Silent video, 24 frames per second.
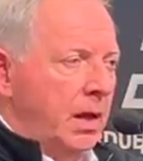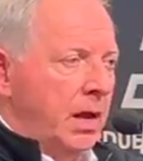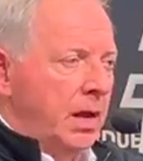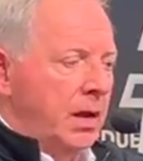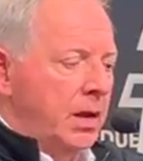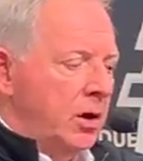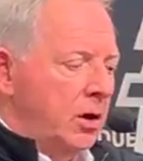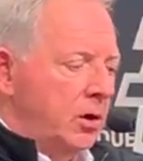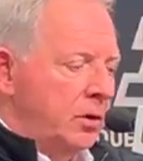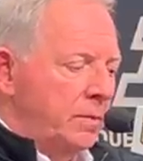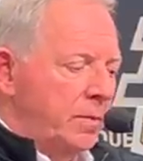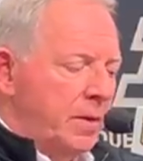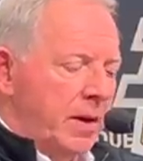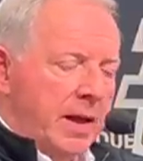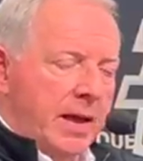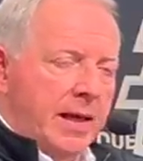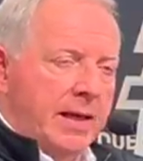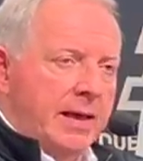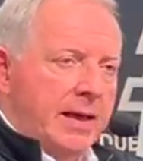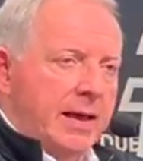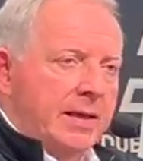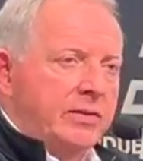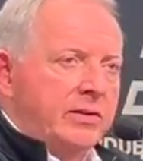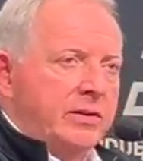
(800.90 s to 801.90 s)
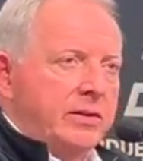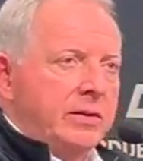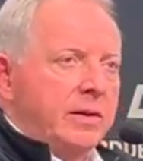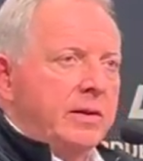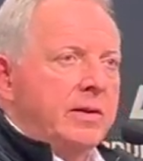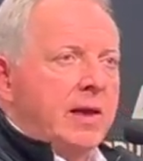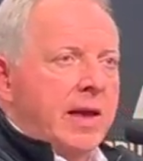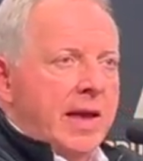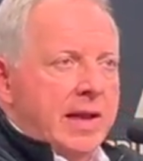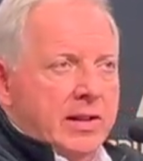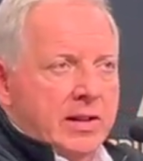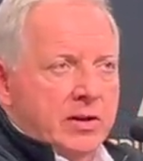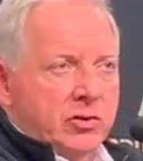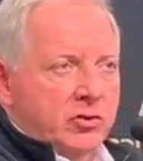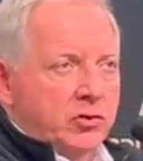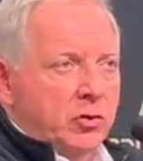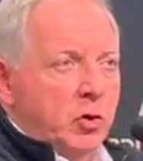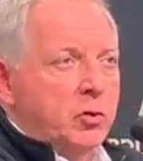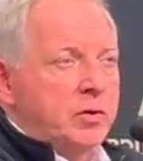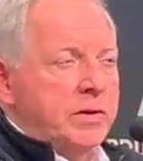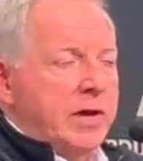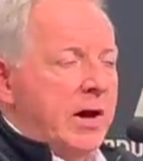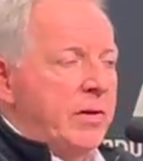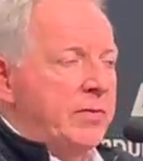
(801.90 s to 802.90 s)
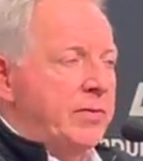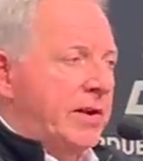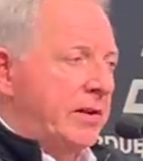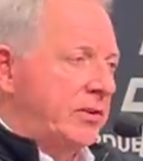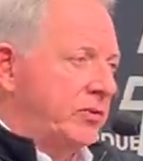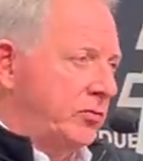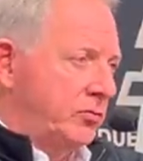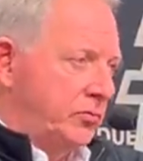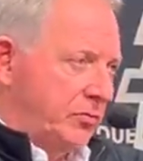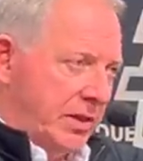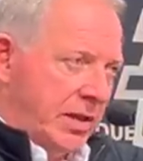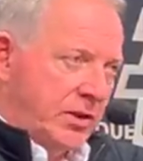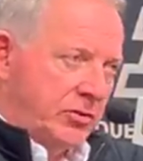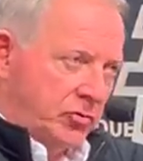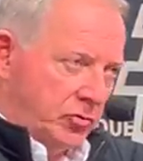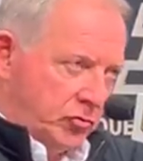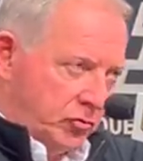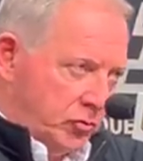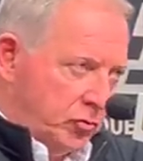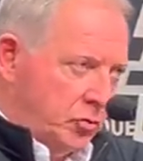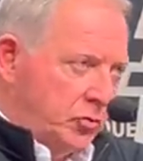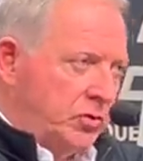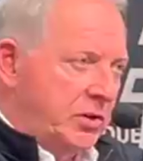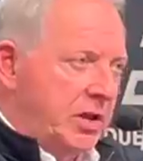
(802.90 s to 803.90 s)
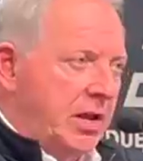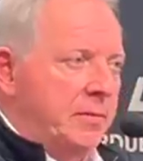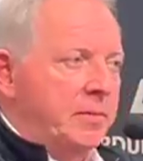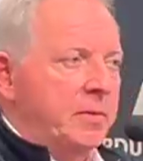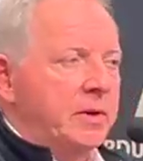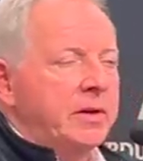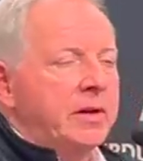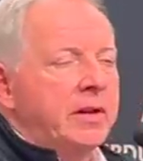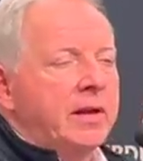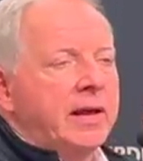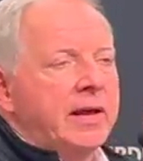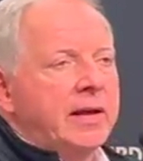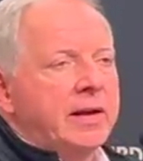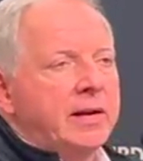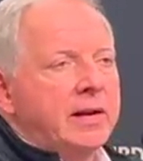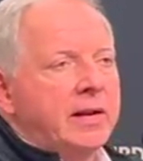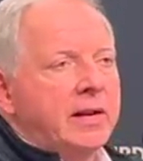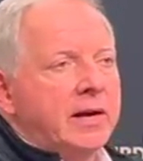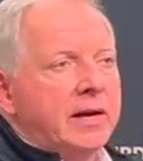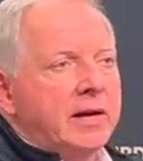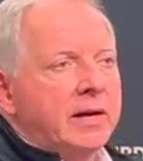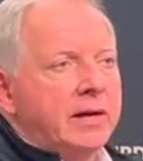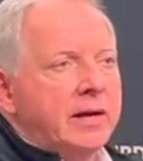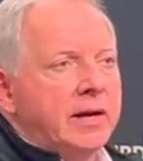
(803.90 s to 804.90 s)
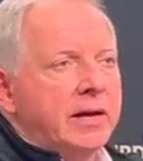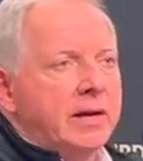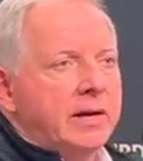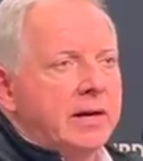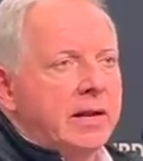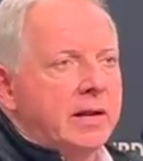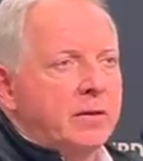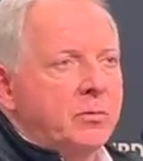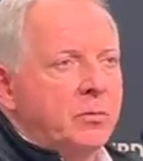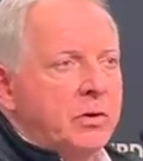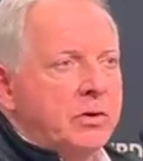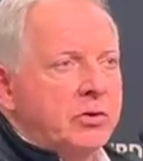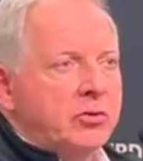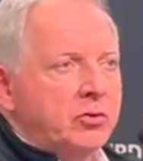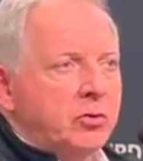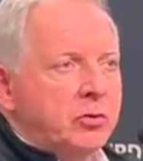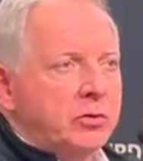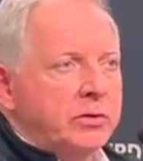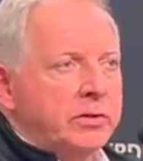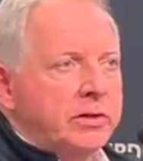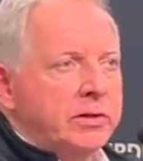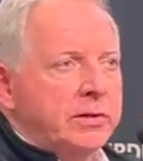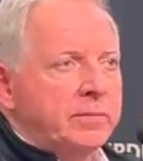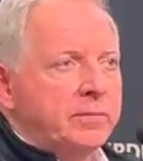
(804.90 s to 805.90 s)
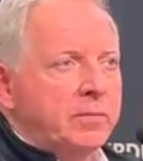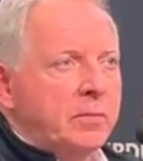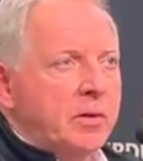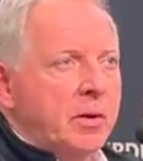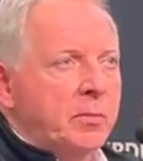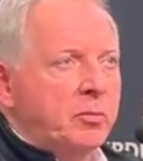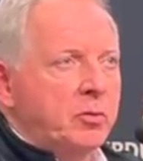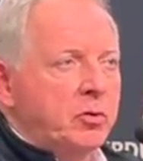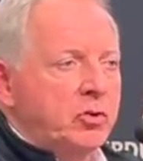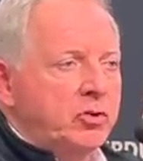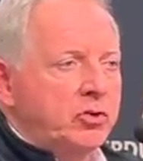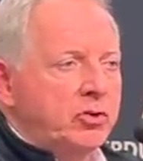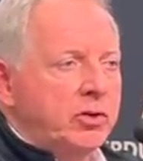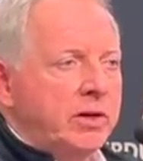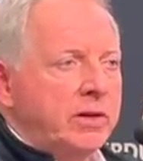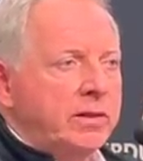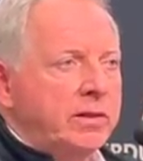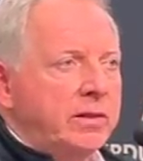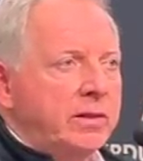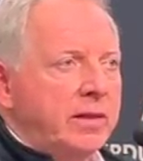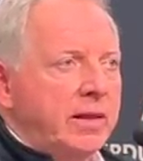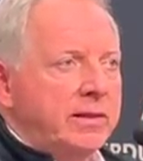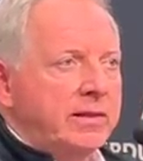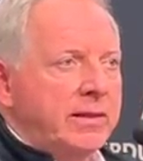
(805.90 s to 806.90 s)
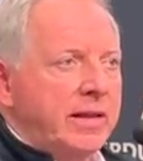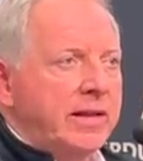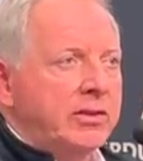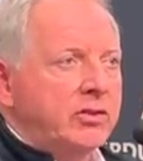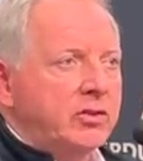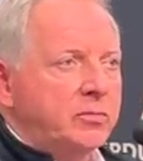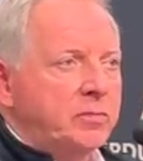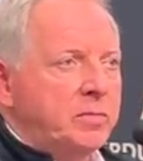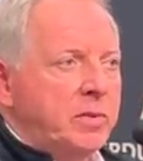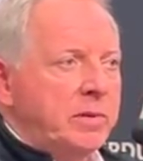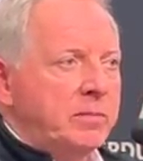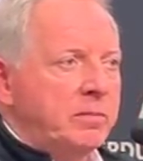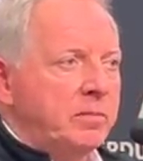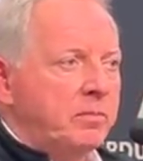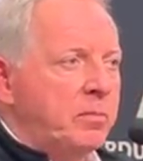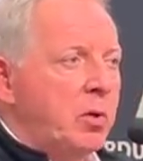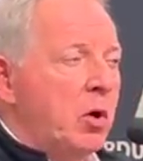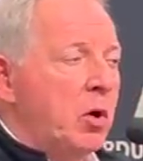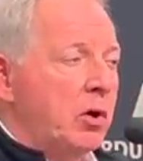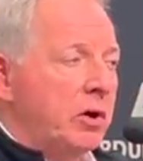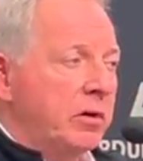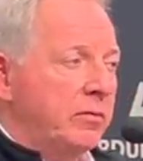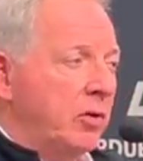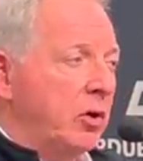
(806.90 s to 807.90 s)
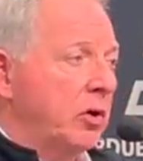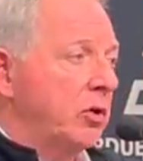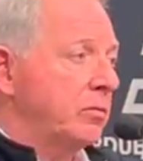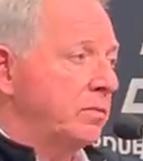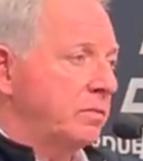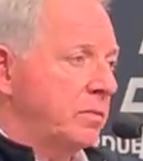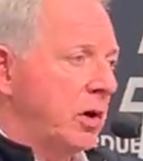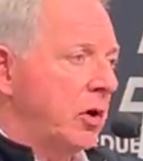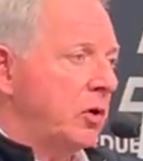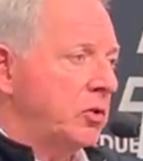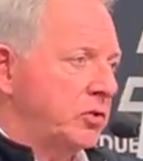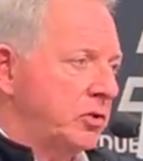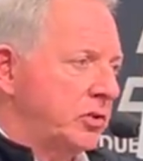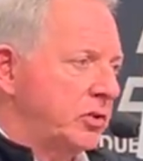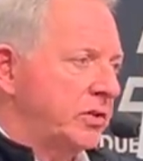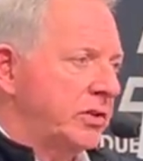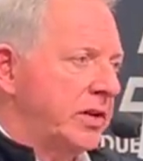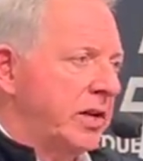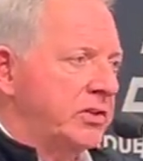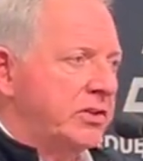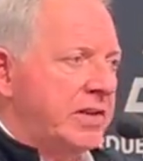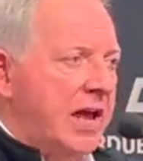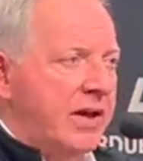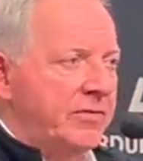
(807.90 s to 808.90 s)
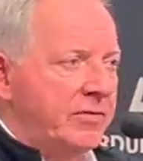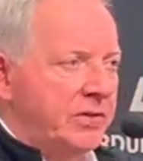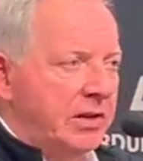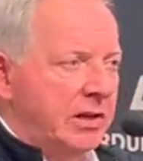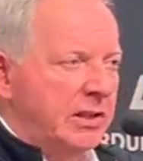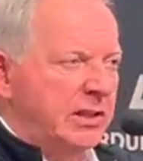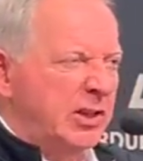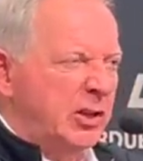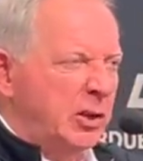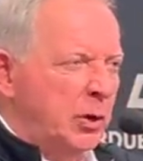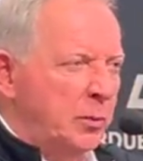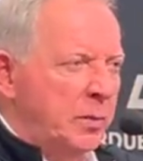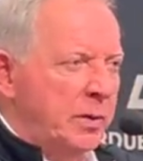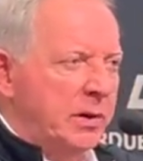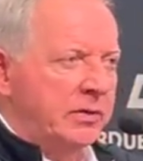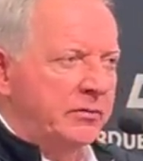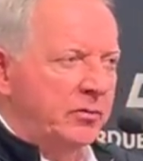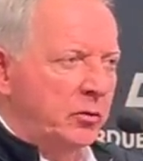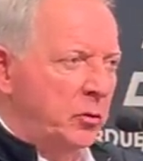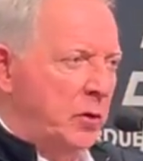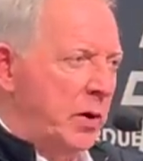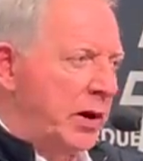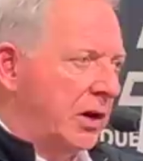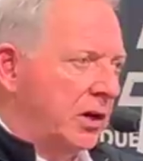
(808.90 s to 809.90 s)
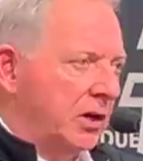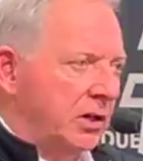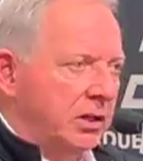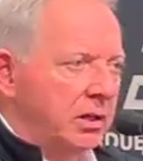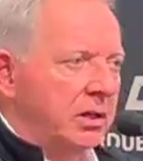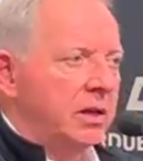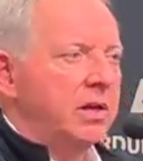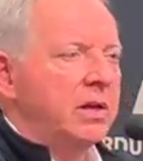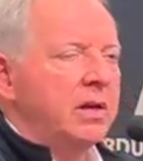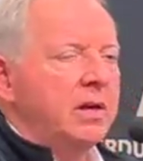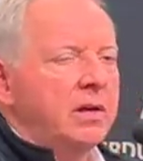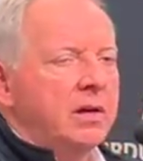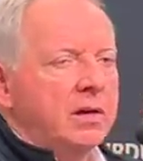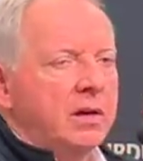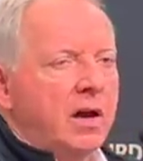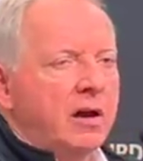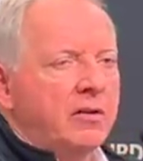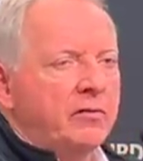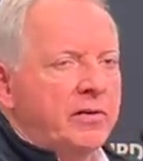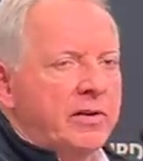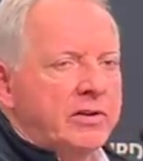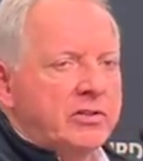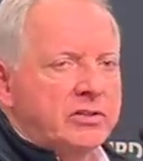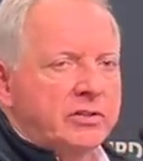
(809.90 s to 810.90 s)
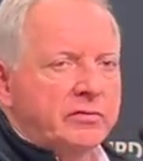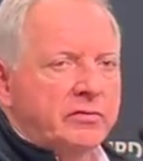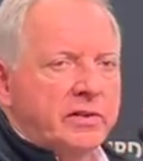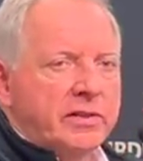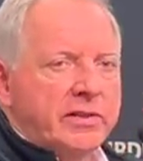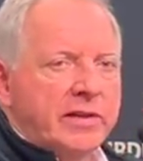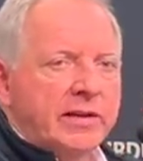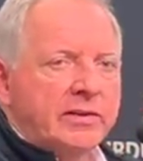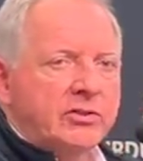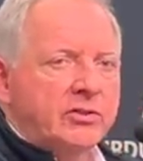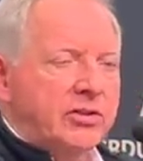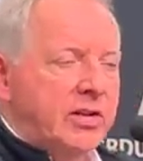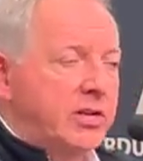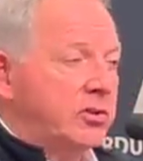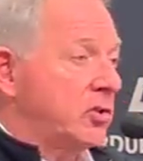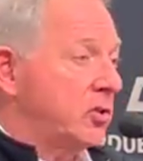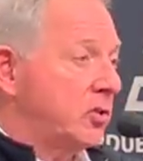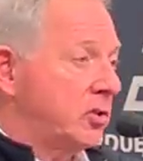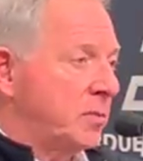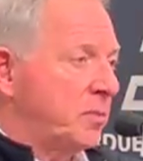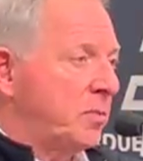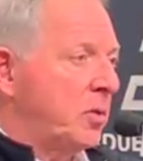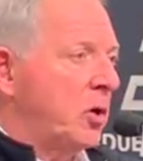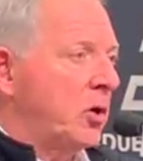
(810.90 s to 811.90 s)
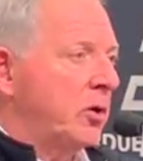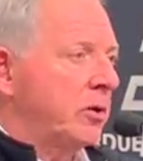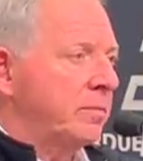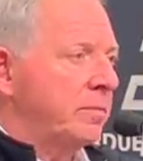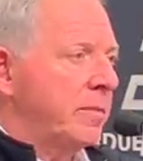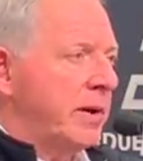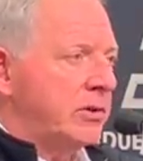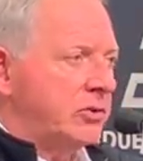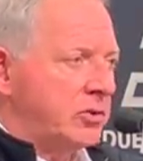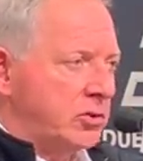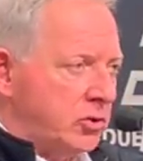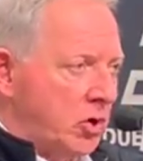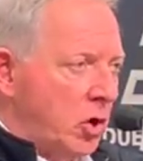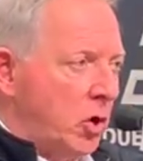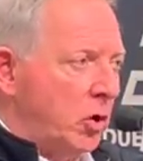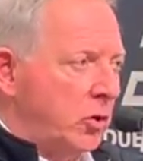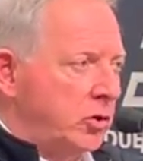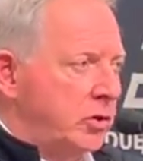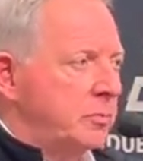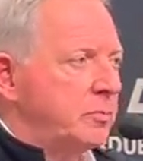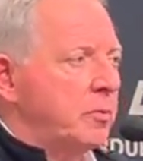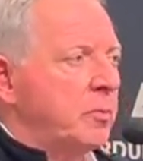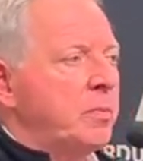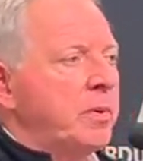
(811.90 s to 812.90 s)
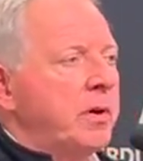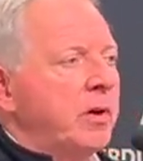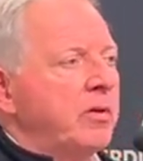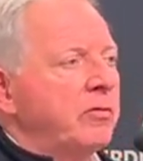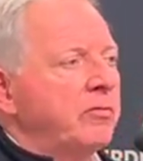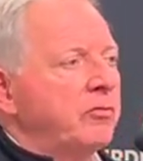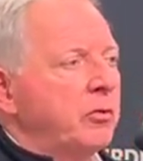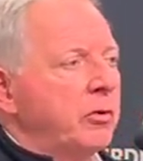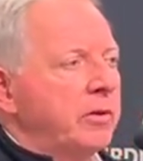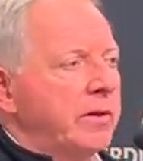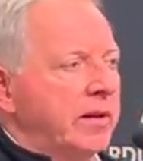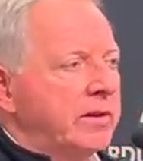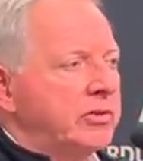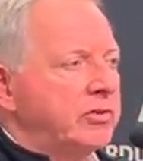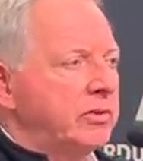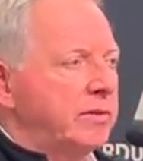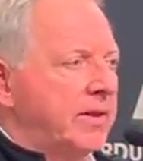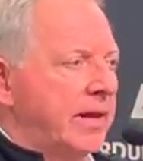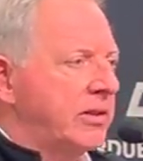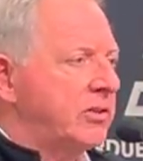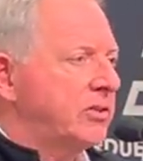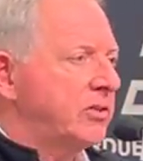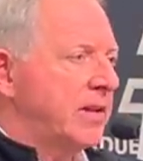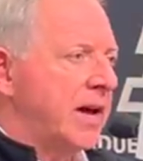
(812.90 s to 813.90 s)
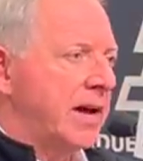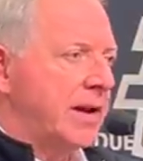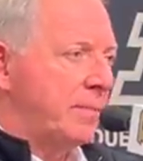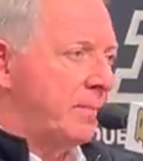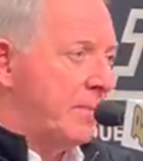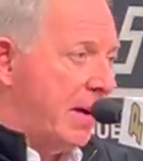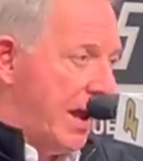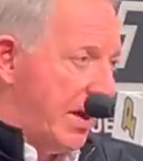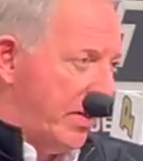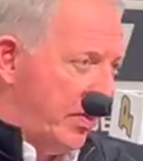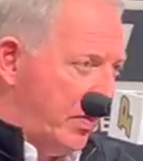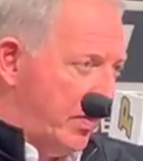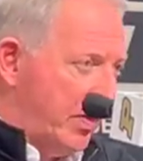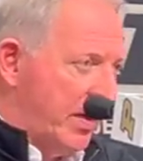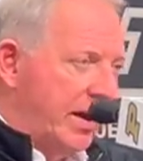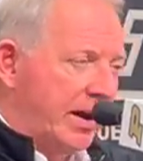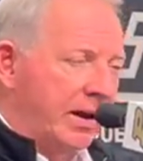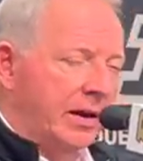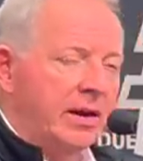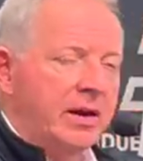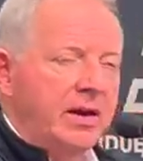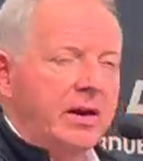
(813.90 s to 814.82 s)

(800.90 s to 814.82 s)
And there's no doubt that's a true statement, and we certainly appreciate that. That's been part of our success, having a little bit of a wrinkle offensively that sets us apart and makes us hard to prepare for. That's not a bad thing.